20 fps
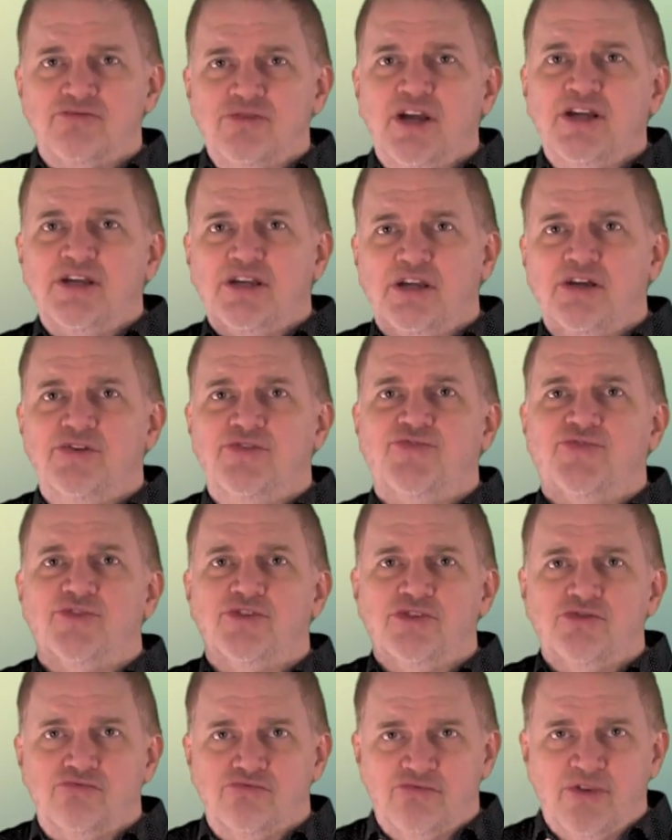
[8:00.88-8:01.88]
right here for
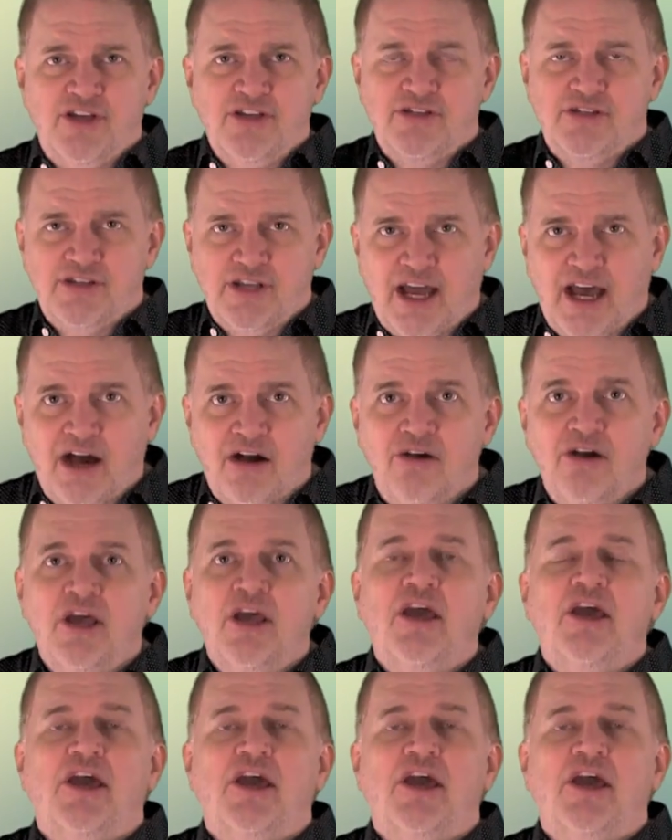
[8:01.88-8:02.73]
you right now,